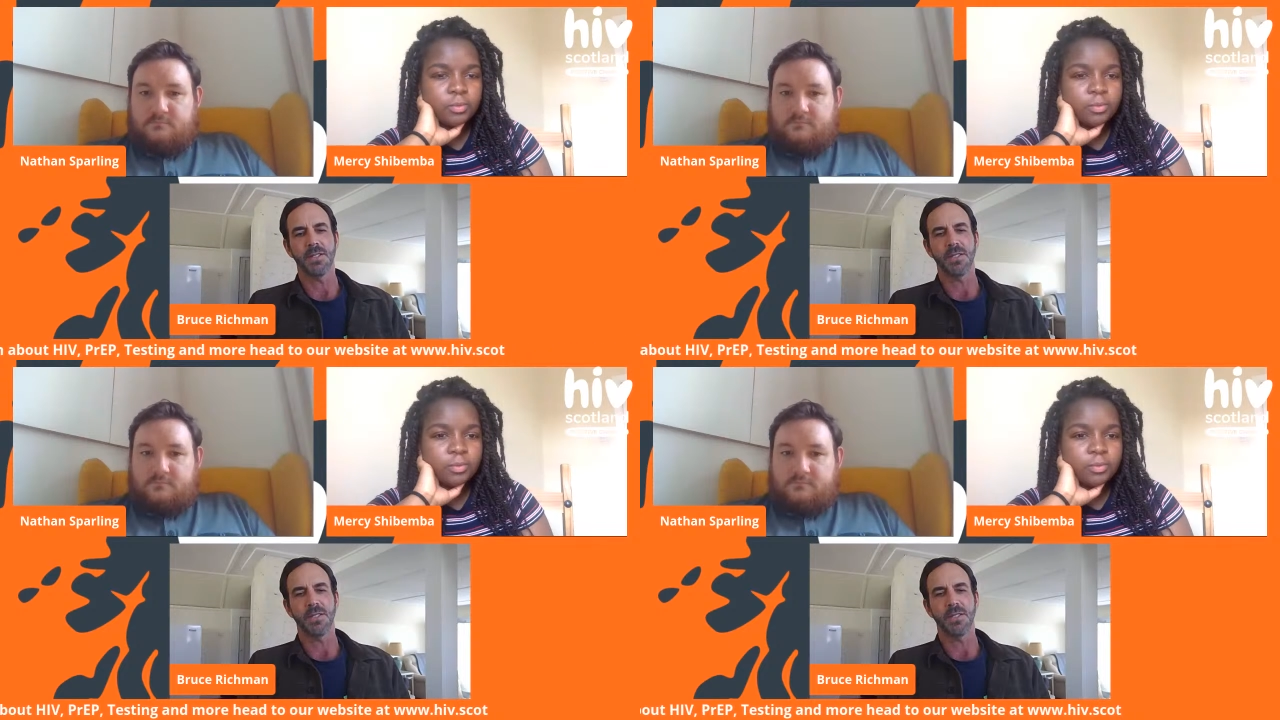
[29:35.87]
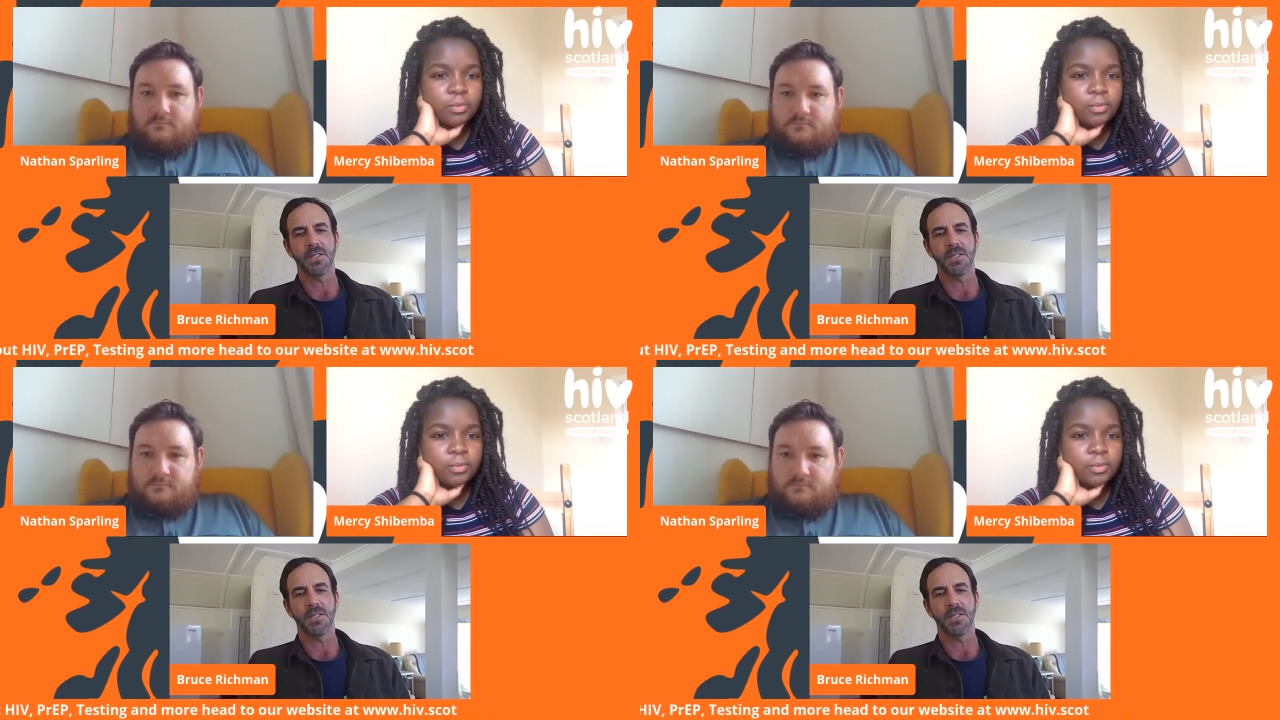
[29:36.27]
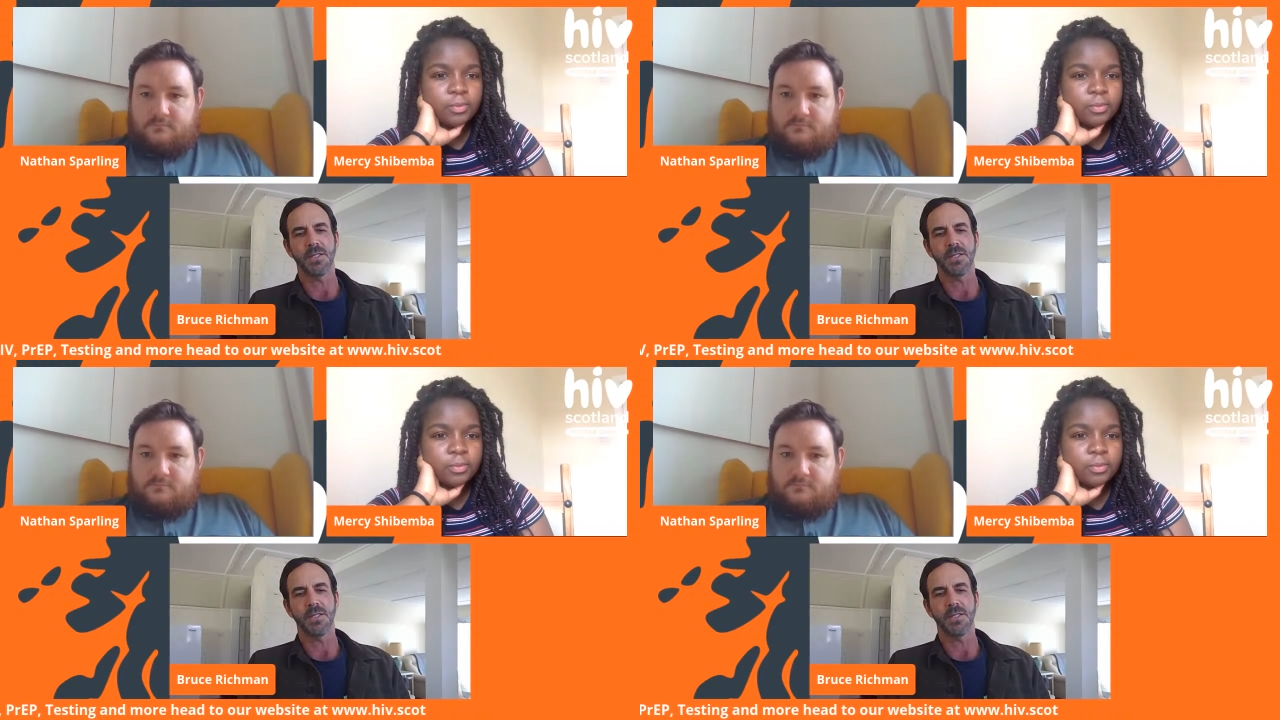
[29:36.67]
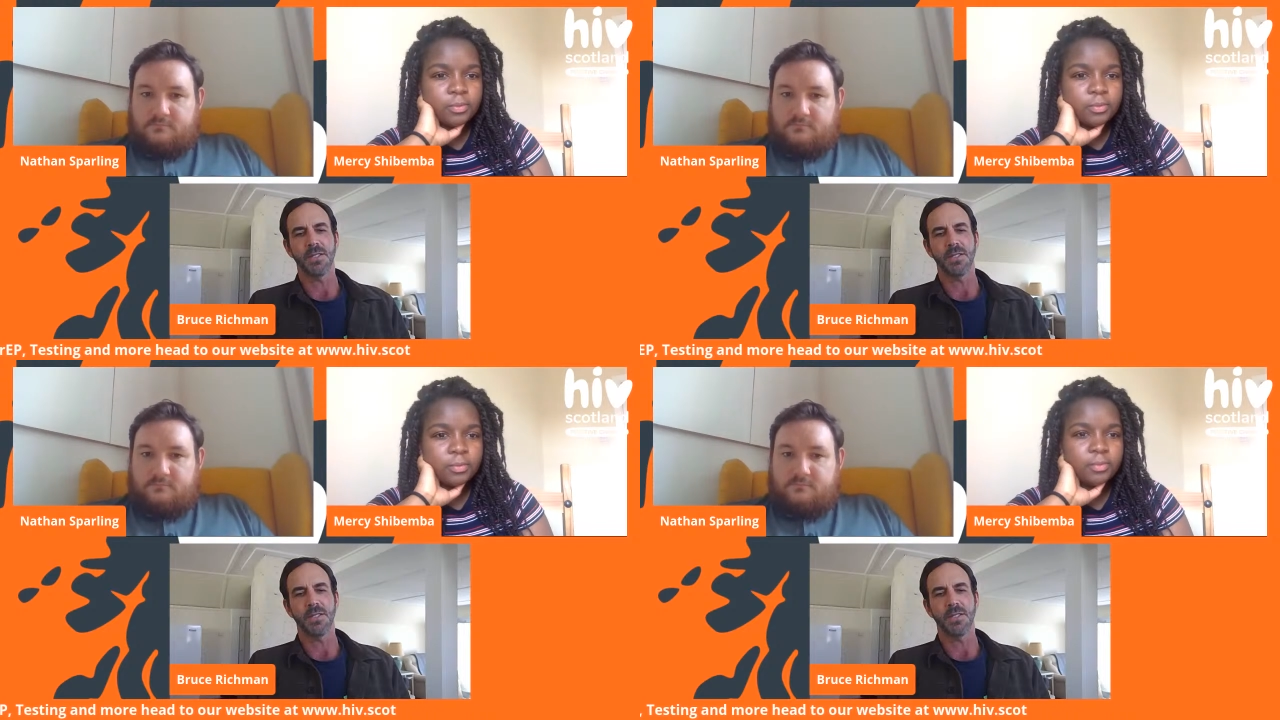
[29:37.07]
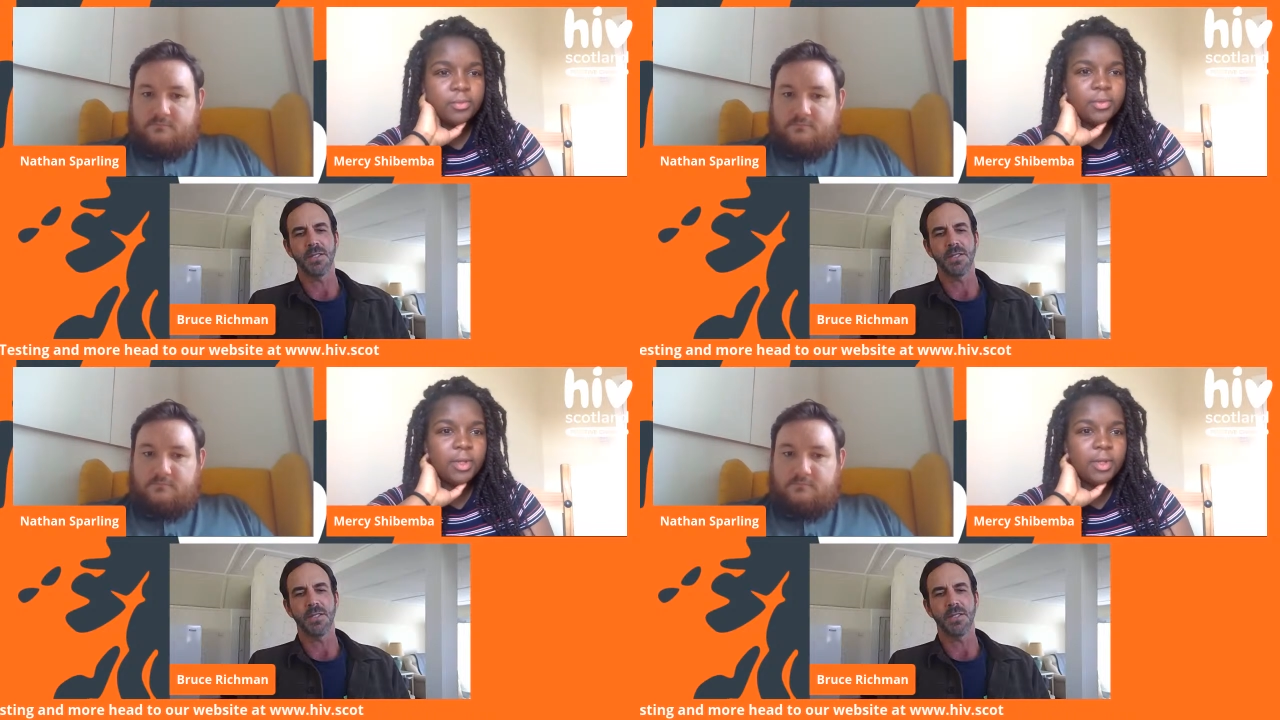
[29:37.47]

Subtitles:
No one is speaking in this clip.